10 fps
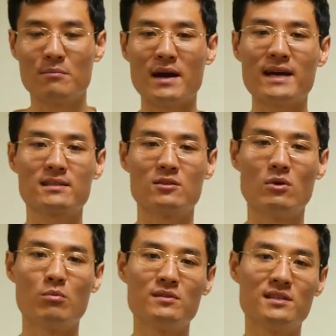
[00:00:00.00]
Baxter
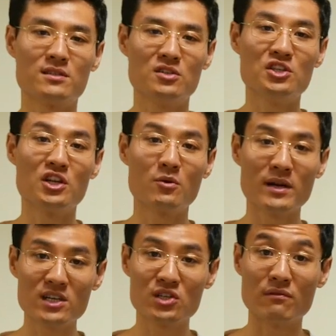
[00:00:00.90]
represents a new
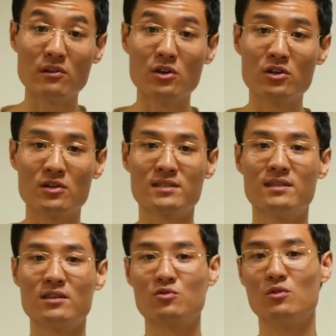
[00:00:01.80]
generation of low-cost
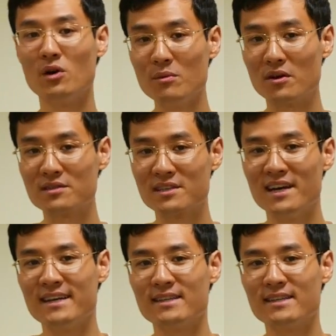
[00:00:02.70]
industrial robots